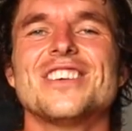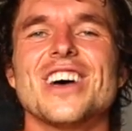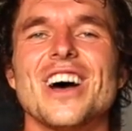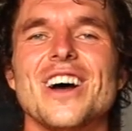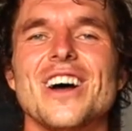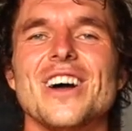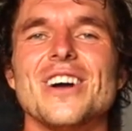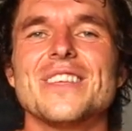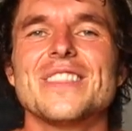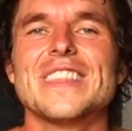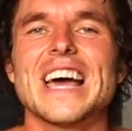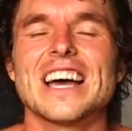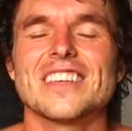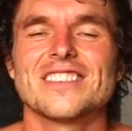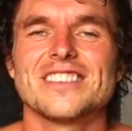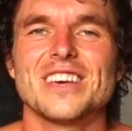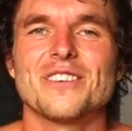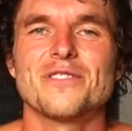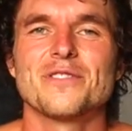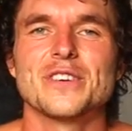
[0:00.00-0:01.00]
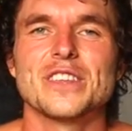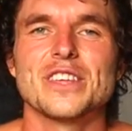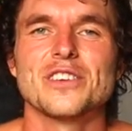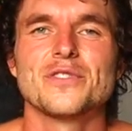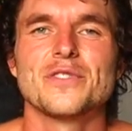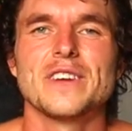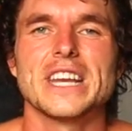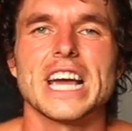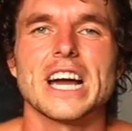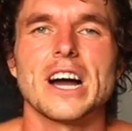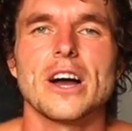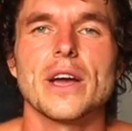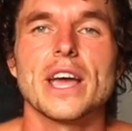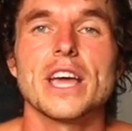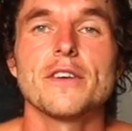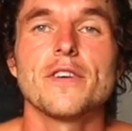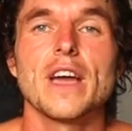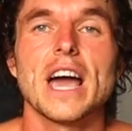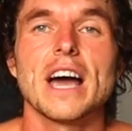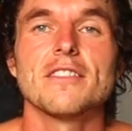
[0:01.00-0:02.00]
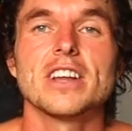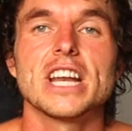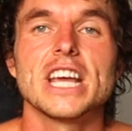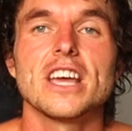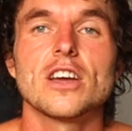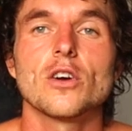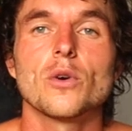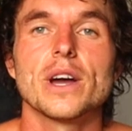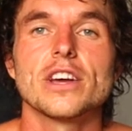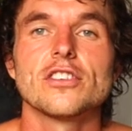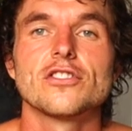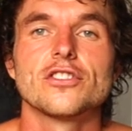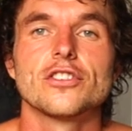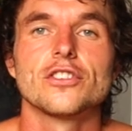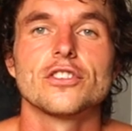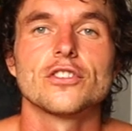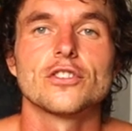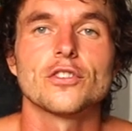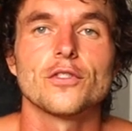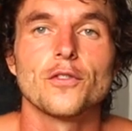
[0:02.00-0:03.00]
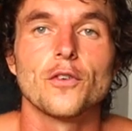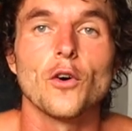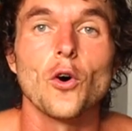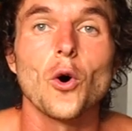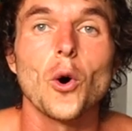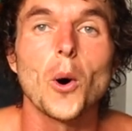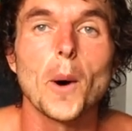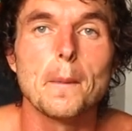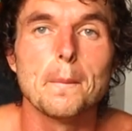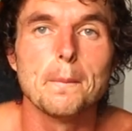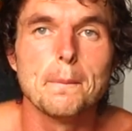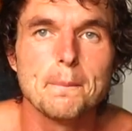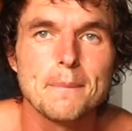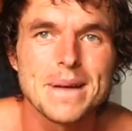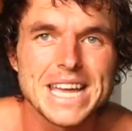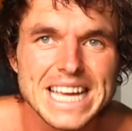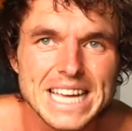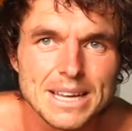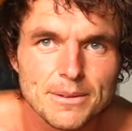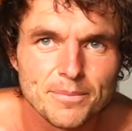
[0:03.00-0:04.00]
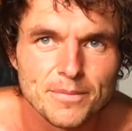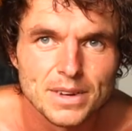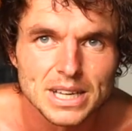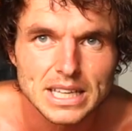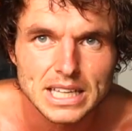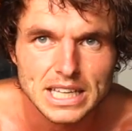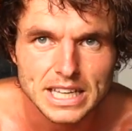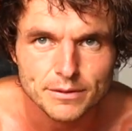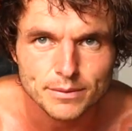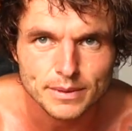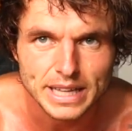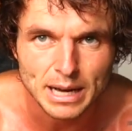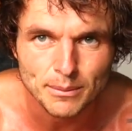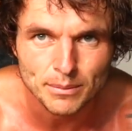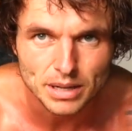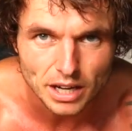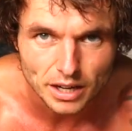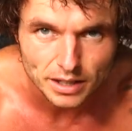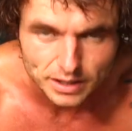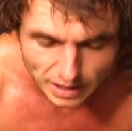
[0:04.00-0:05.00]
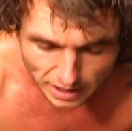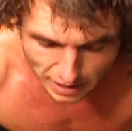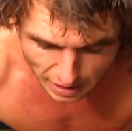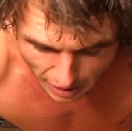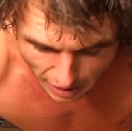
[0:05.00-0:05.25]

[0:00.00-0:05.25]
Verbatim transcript: so that's it for this video. If you have any questions for me, leave them down below.